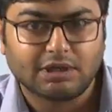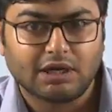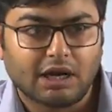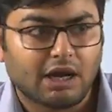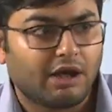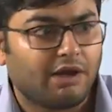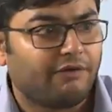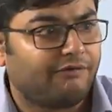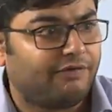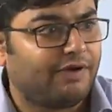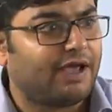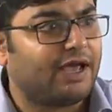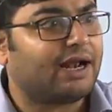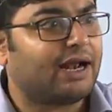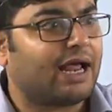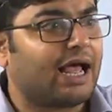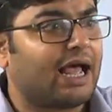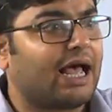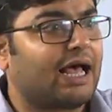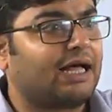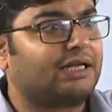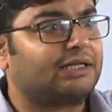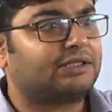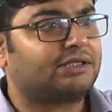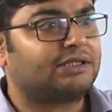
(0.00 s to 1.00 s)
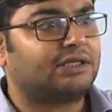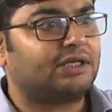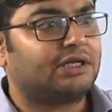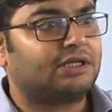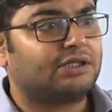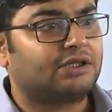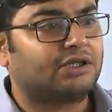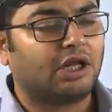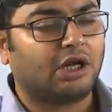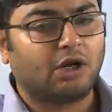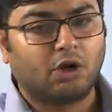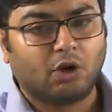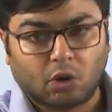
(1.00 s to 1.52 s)
Whereas
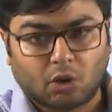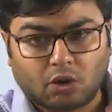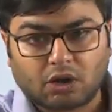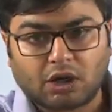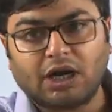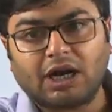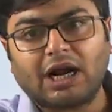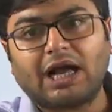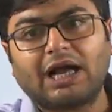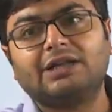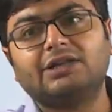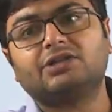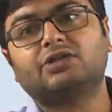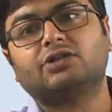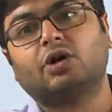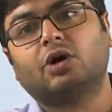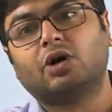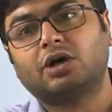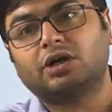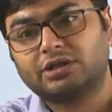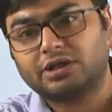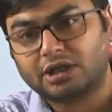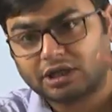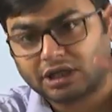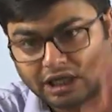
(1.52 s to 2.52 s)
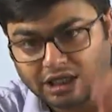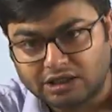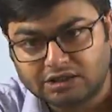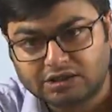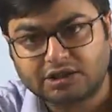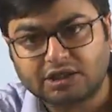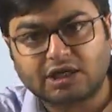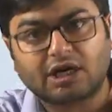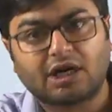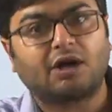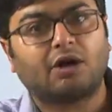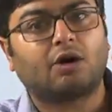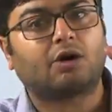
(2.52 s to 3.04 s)
the localized or the
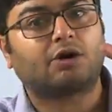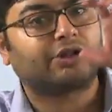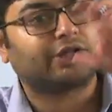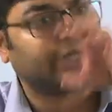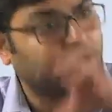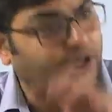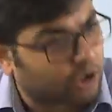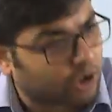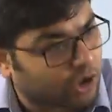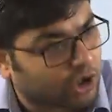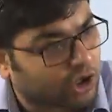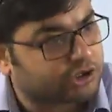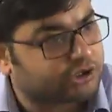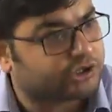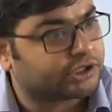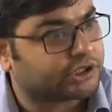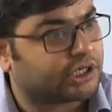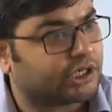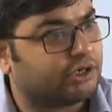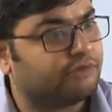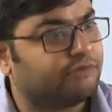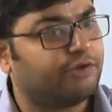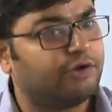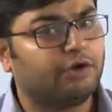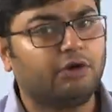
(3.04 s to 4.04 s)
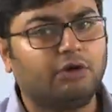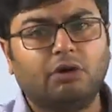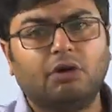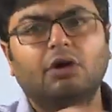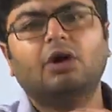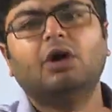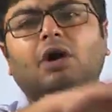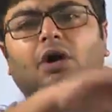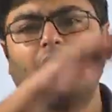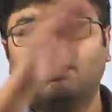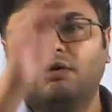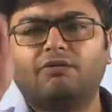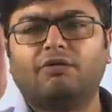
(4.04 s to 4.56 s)
cultural or the ecological view
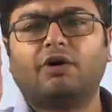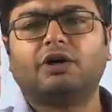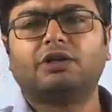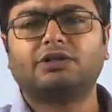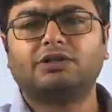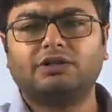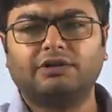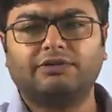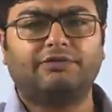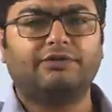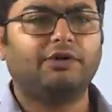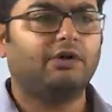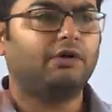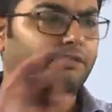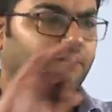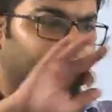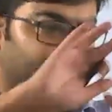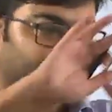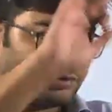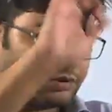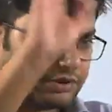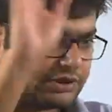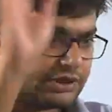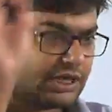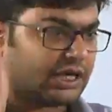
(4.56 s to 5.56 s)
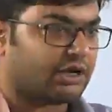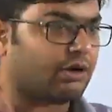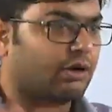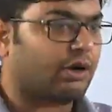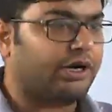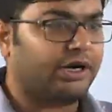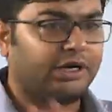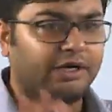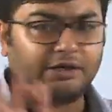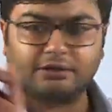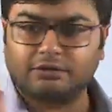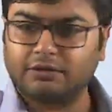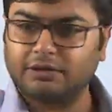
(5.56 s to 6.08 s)
was the view which was
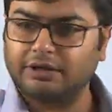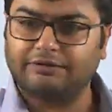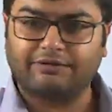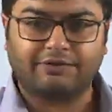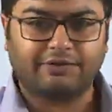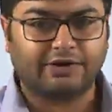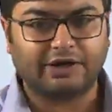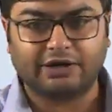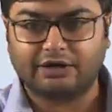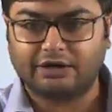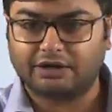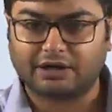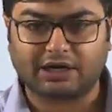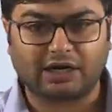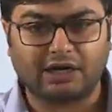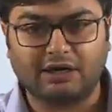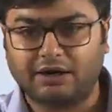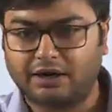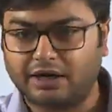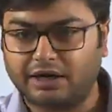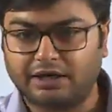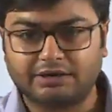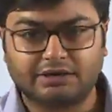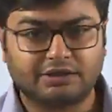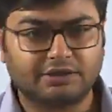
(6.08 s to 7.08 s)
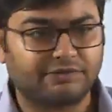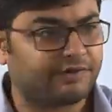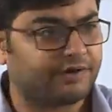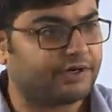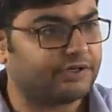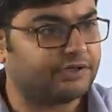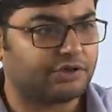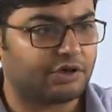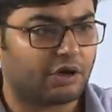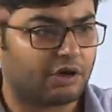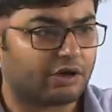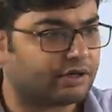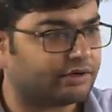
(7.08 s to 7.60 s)
according to different countries, different
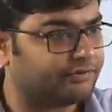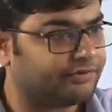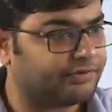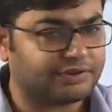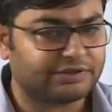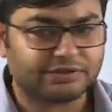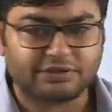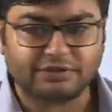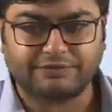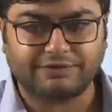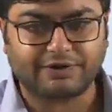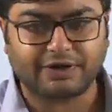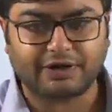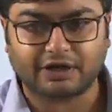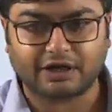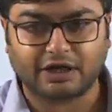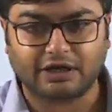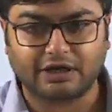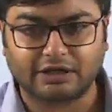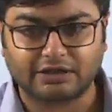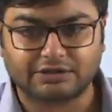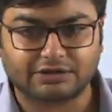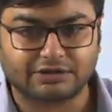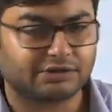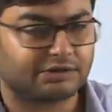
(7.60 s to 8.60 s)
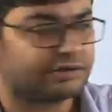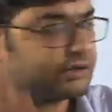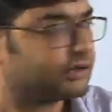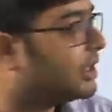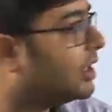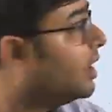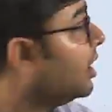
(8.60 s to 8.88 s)
geographies, different conditions.